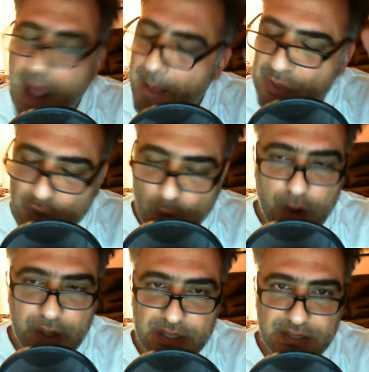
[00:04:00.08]
I'm
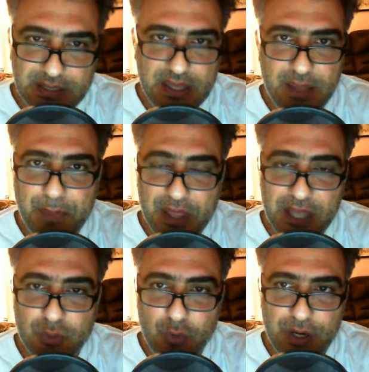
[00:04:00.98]
sorry to say that, but
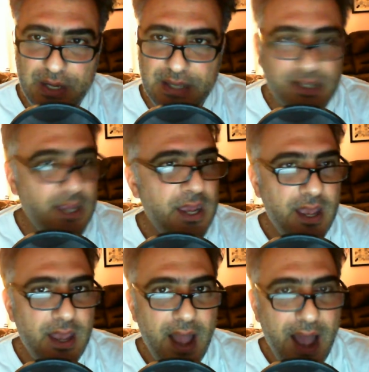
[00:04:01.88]
that's where it is.
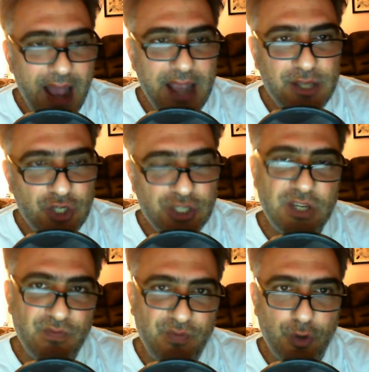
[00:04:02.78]
I just
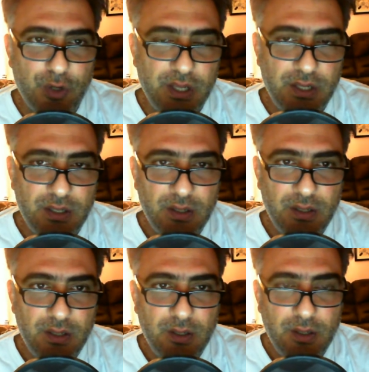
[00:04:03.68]
converted
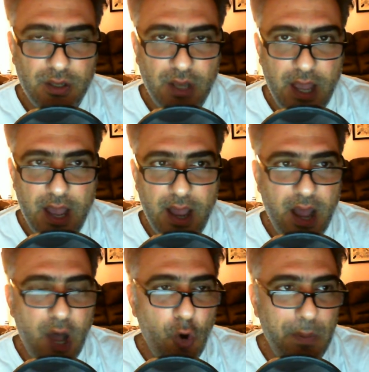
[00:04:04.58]

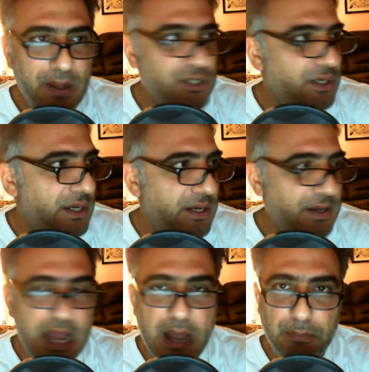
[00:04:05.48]
a whole bunch
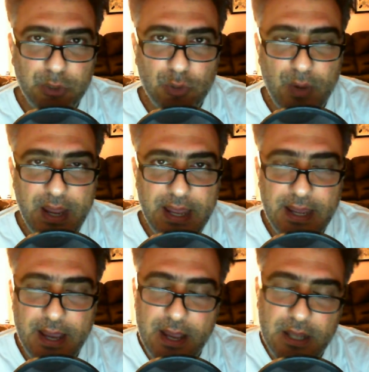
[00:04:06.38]
of
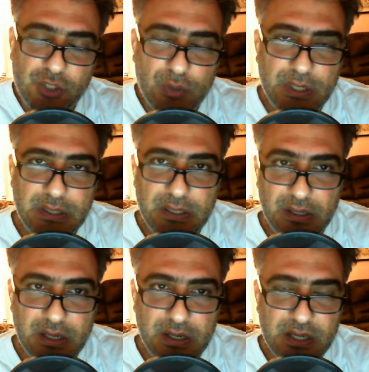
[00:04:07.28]

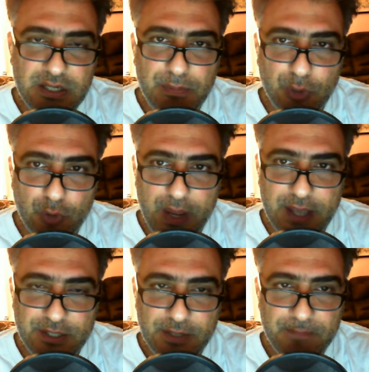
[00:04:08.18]
Disney
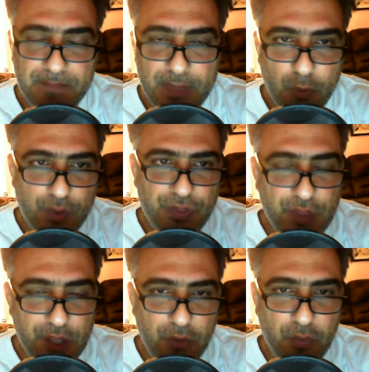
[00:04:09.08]
Blu-rays with
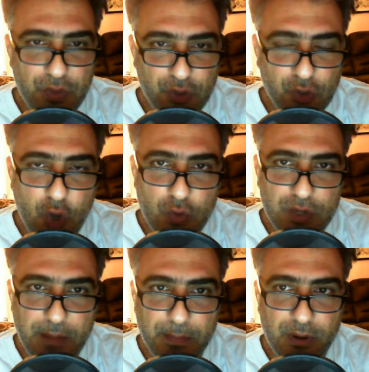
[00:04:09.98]
their code
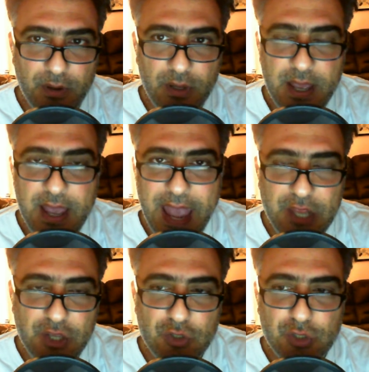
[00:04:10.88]
number
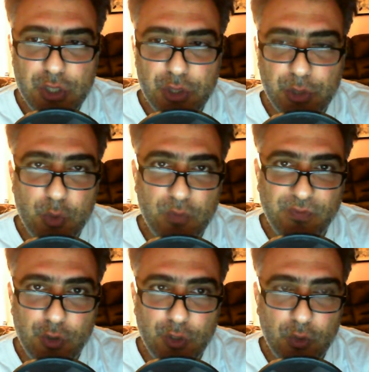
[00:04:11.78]
and used it through
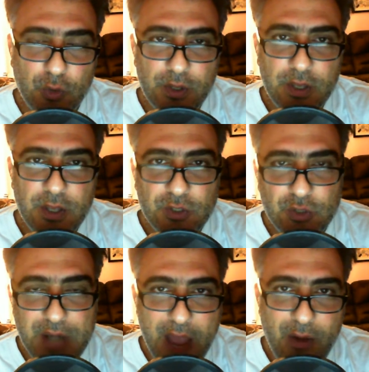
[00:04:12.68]
Vudu.
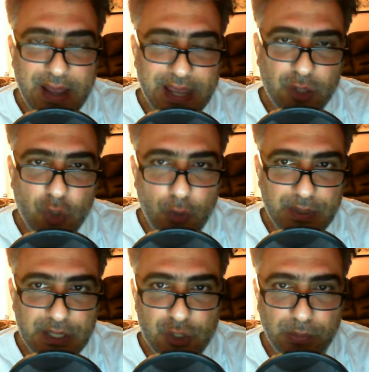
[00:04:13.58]
So now I get Dolby
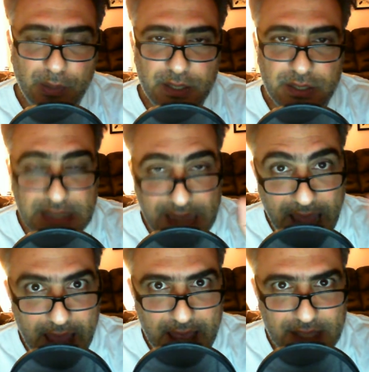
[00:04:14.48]
Digital Plus.
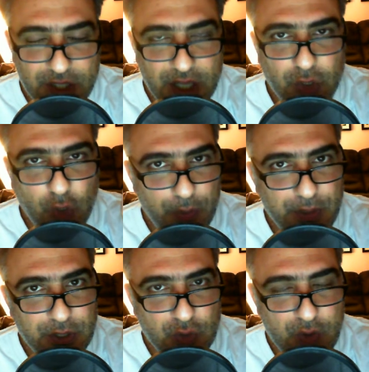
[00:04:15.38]
Yeah, it's not
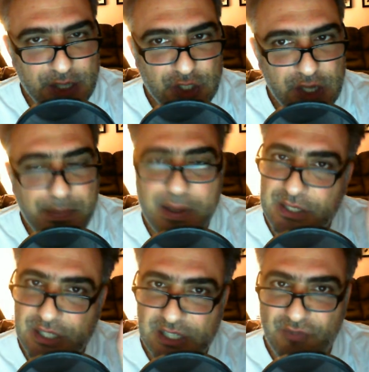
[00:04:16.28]
Dolby True HD, but
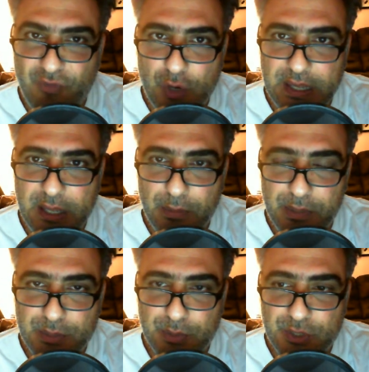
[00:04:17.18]
it's 640
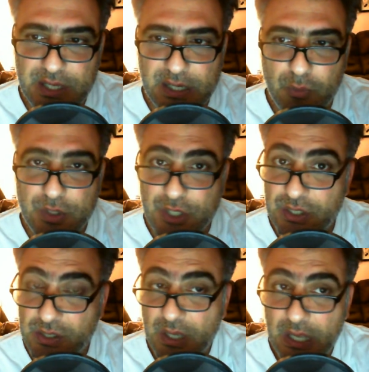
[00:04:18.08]
kilobits per second, which
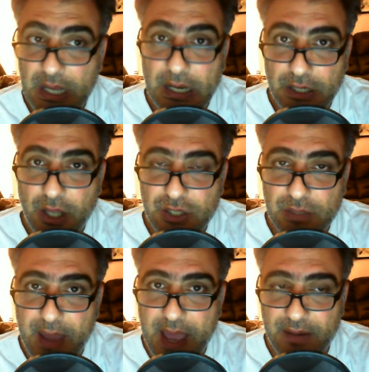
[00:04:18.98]
is not too
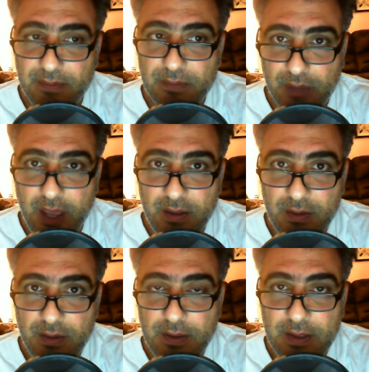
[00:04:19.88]
bad. Okay.
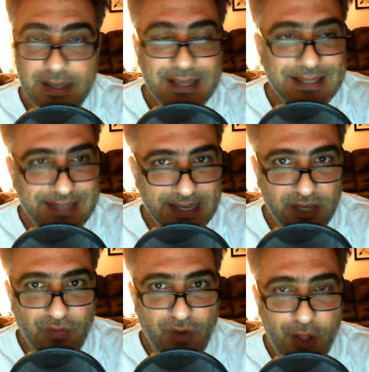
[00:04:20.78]

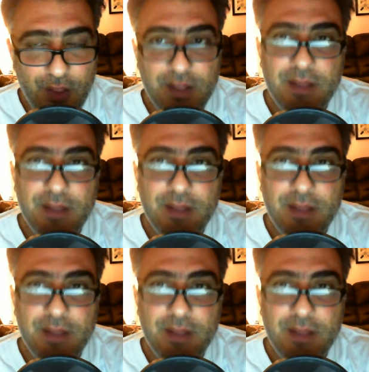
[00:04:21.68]
Second of all,